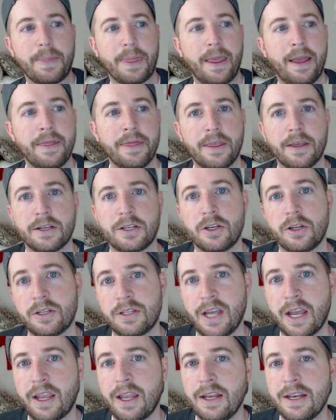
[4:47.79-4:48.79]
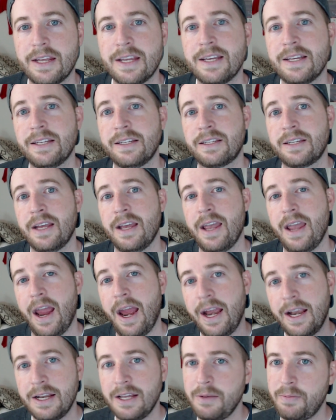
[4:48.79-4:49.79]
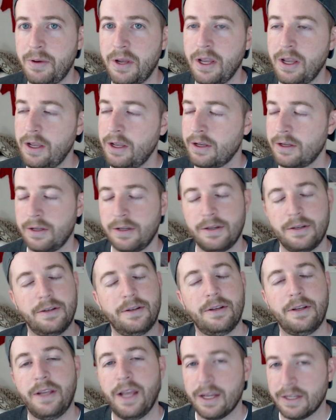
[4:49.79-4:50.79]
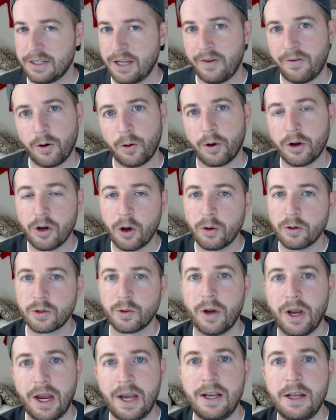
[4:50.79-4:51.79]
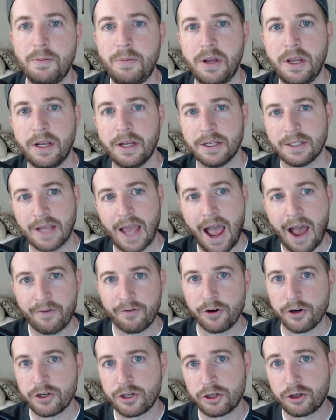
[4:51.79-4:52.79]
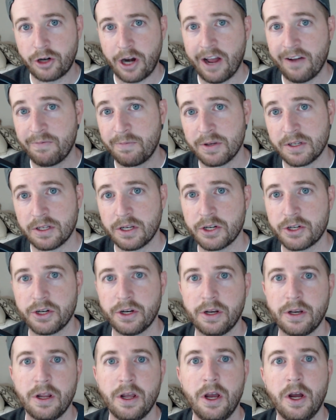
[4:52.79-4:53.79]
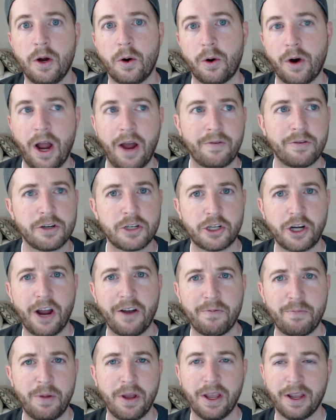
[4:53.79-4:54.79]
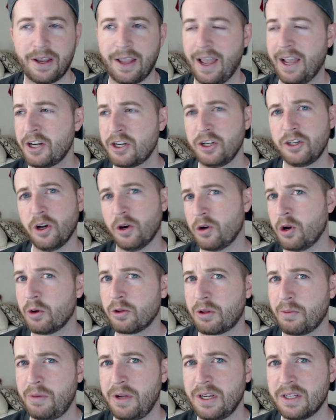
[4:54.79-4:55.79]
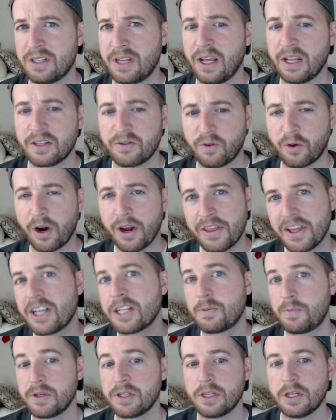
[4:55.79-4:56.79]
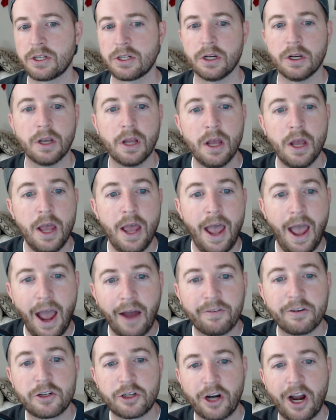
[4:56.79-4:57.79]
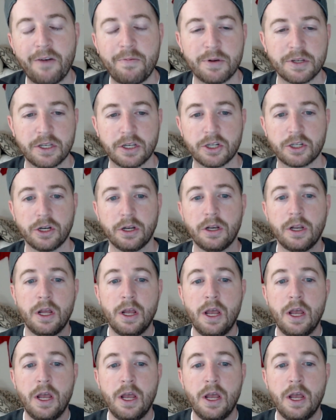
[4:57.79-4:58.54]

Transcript: And the second is ADP. Yes, everyone knows what ADP is, average draft position or average draft pick. I actually don't know what the P stands for. I think it's position, average draft position.